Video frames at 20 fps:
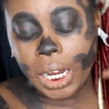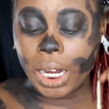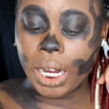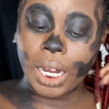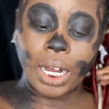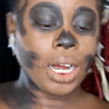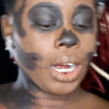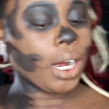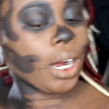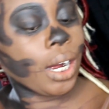I
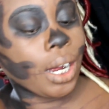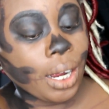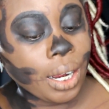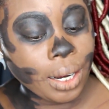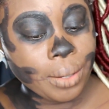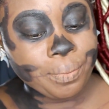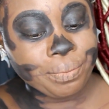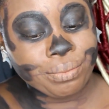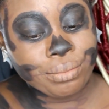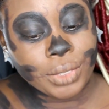first started
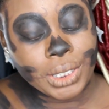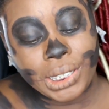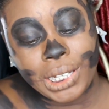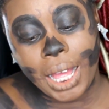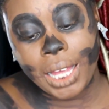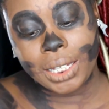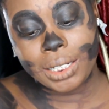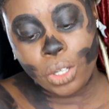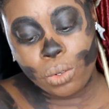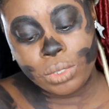doing this, I thought
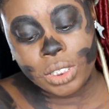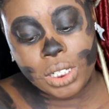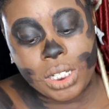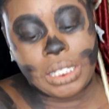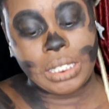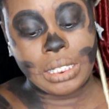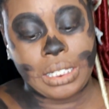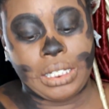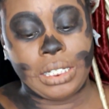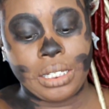it was going to be
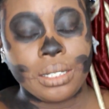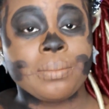shit.